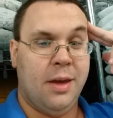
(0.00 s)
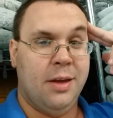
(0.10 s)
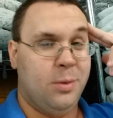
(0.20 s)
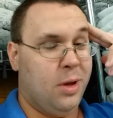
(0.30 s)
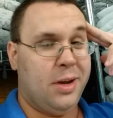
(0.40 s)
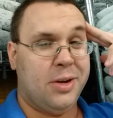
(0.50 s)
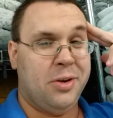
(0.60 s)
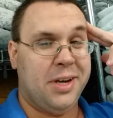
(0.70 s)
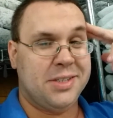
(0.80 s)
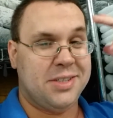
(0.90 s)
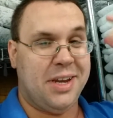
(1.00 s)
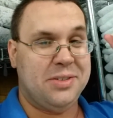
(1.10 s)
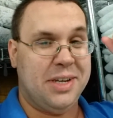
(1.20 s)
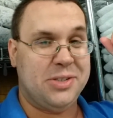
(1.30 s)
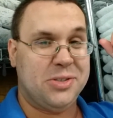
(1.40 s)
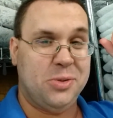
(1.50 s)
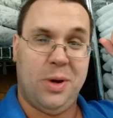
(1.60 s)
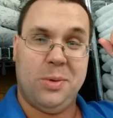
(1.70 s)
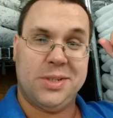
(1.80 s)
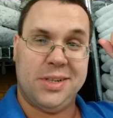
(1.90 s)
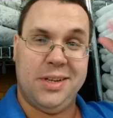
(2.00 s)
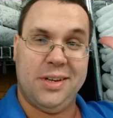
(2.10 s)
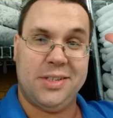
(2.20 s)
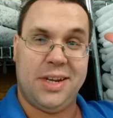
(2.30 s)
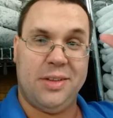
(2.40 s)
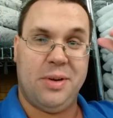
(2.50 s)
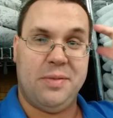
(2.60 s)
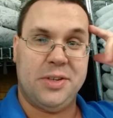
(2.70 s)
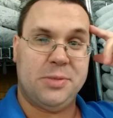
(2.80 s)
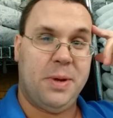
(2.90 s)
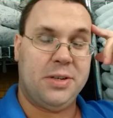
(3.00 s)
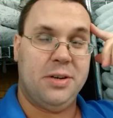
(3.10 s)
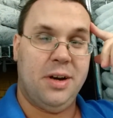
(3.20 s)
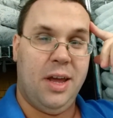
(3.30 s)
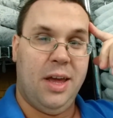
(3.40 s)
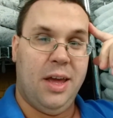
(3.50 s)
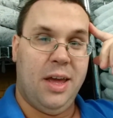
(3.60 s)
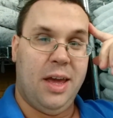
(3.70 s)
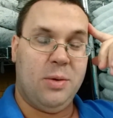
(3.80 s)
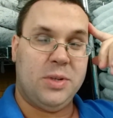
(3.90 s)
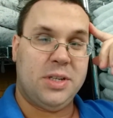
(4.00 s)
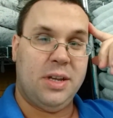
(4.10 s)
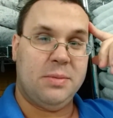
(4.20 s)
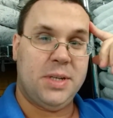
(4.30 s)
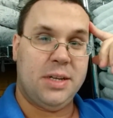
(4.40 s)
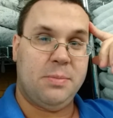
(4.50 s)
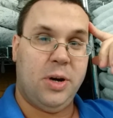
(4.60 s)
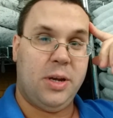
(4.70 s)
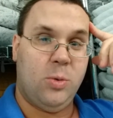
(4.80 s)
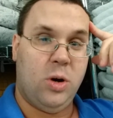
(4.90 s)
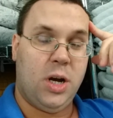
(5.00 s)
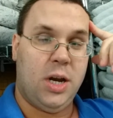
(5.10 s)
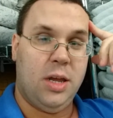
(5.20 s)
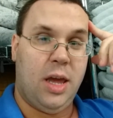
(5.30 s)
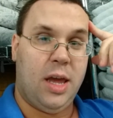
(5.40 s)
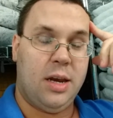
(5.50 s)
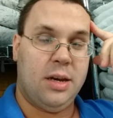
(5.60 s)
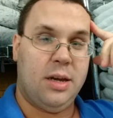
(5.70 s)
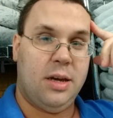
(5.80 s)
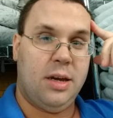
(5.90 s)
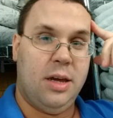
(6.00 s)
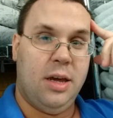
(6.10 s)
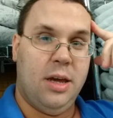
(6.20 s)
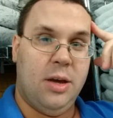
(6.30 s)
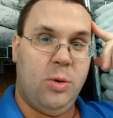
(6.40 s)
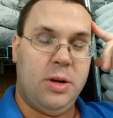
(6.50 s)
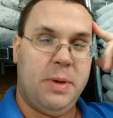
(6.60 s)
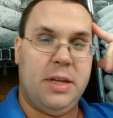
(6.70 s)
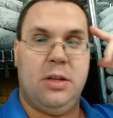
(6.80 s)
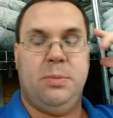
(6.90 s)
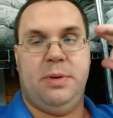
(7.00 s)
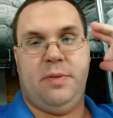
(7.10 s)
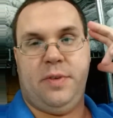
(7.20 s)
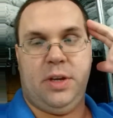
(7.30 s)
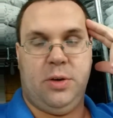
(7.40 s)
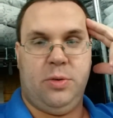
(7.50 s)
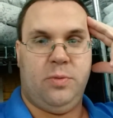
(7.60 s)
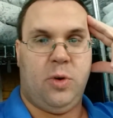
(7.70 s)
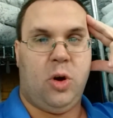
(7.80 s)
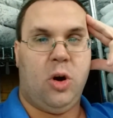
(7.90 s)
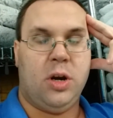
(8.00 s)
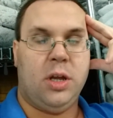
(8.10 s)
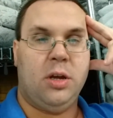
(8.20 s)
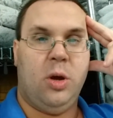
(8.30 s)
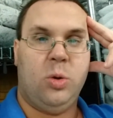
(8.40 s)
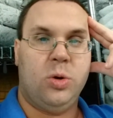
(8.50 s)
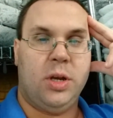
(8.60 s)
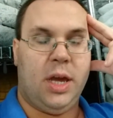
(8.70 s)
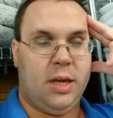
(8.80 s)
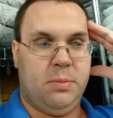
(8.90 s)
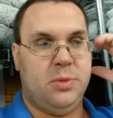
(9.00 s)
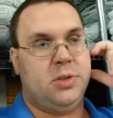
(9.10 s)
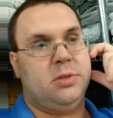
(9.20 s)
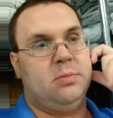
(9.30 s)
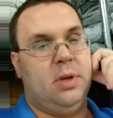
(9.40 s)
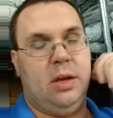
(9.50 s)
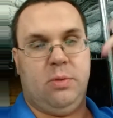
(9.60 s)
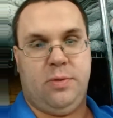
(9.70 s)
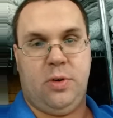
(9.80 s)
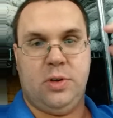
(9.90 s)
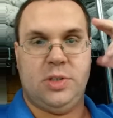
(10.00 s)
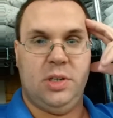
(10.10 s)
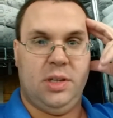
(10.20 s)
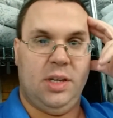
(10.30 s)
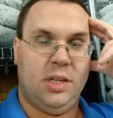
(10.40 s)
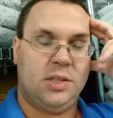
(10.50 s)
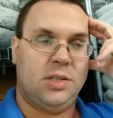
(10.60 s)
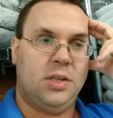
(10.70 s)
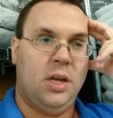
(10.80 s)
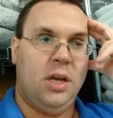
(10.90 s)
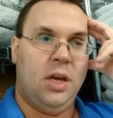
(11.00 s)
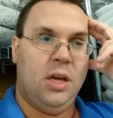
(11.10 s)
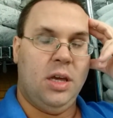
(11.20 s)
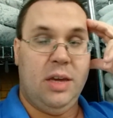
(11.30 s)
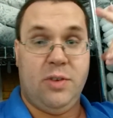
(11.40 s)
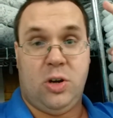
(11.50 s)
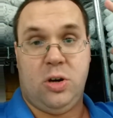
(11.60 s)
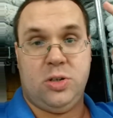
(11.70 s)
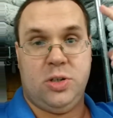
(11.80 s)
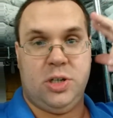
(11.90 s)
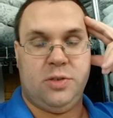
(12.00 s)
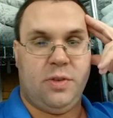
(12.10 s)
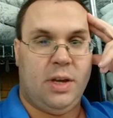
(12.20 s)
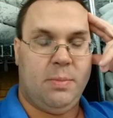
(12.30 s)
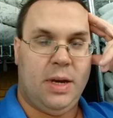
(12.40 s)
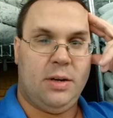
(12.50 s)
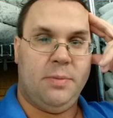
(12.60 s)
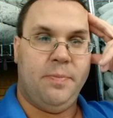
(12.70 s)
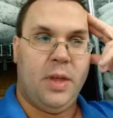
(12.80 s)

Well, not greetings and salutations to you all once again. It is either Ivan or Spectre. And once again, I'm taking a break at work and wanted to make a little bit of a video regarding older games in reference to the discs, even cartridges for that matter.